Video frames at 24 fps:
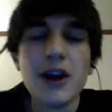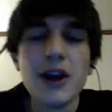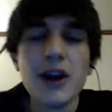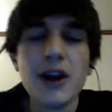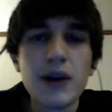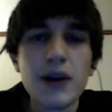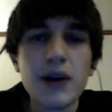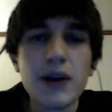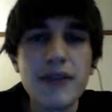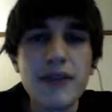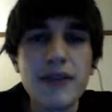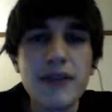
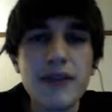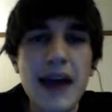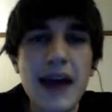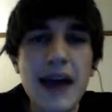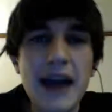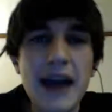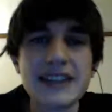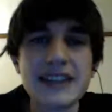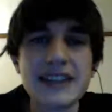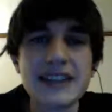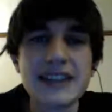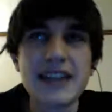Right off the bat,
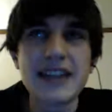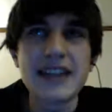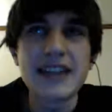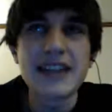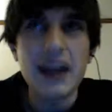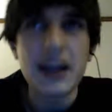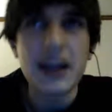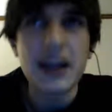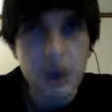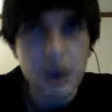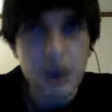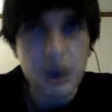he says, and I
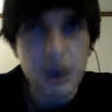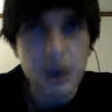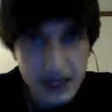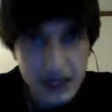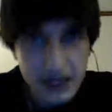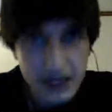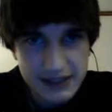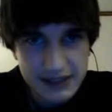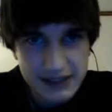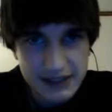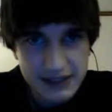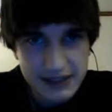quote this,